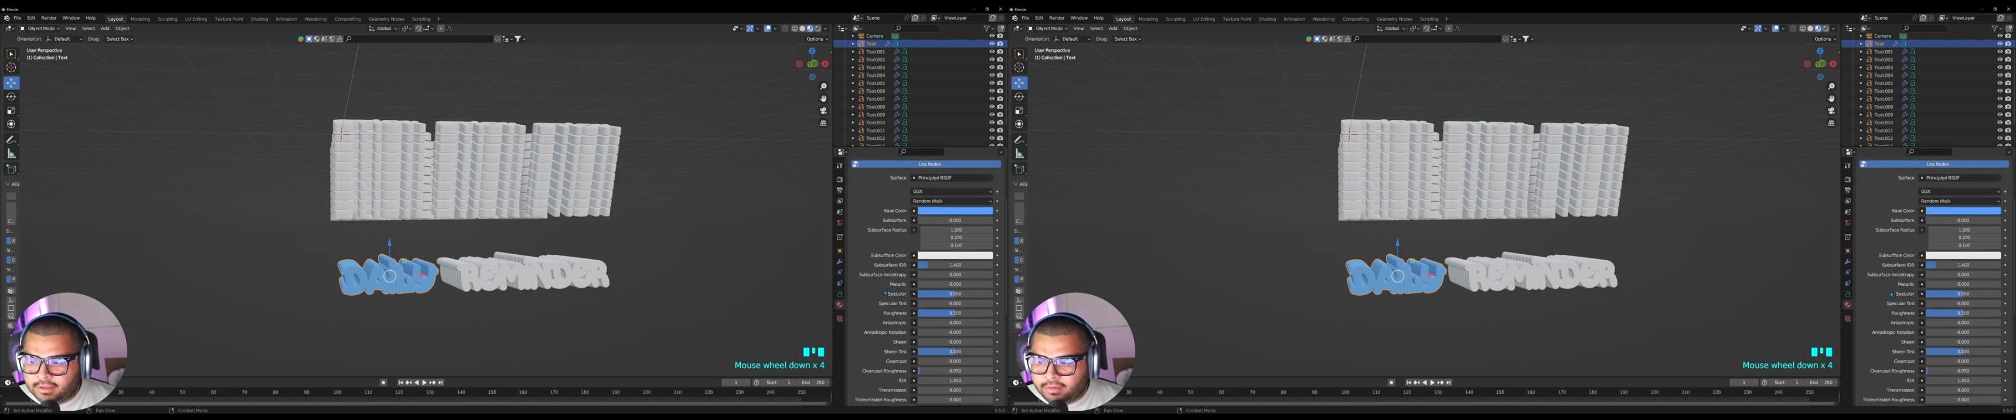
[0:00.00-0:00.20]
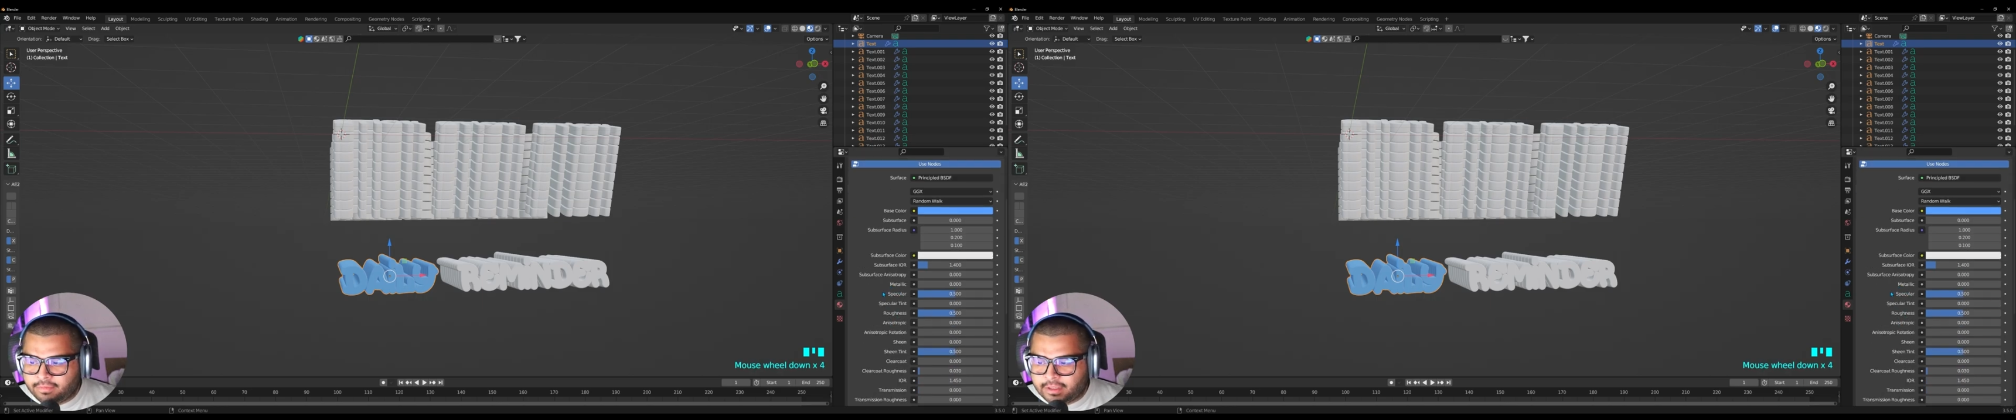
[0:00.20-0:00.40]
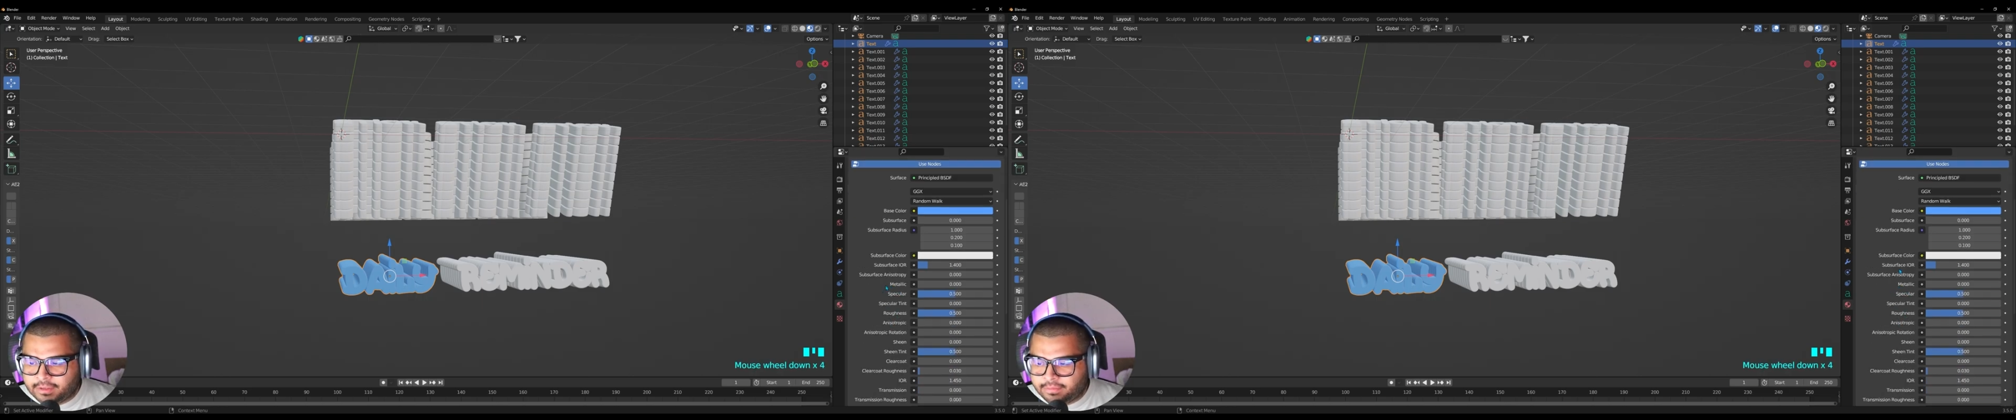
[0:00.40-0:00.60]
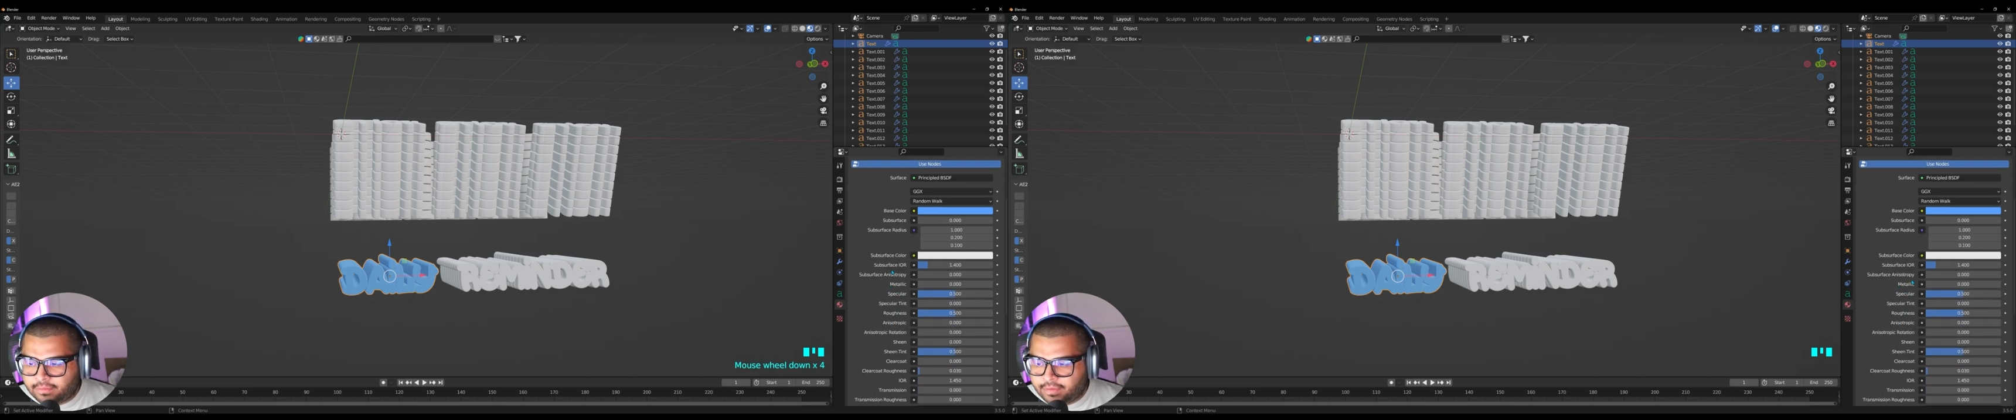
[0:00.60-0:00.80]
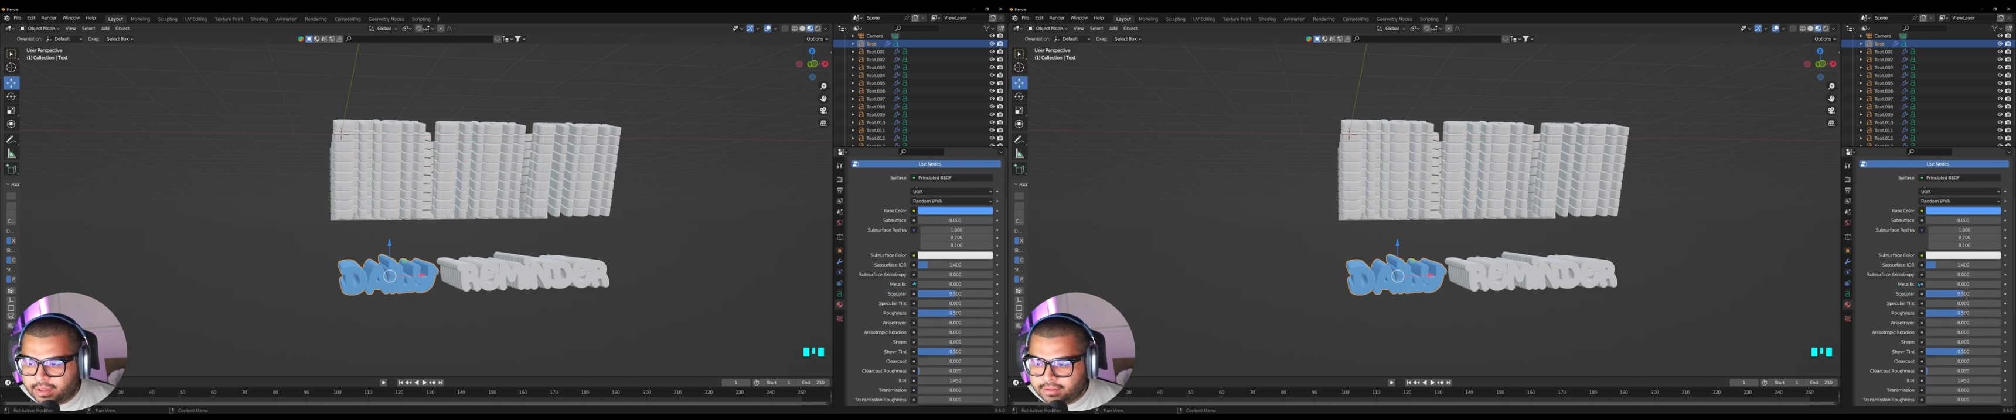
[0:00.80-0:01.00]
reflective
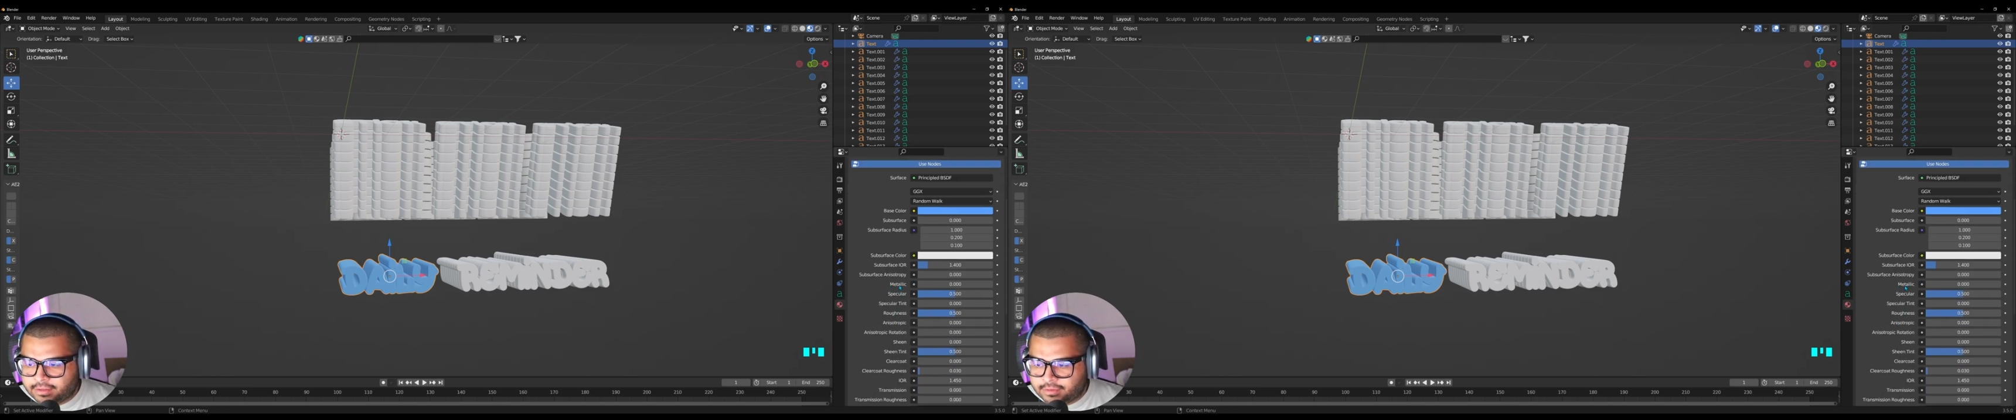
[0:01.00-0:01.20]
effect,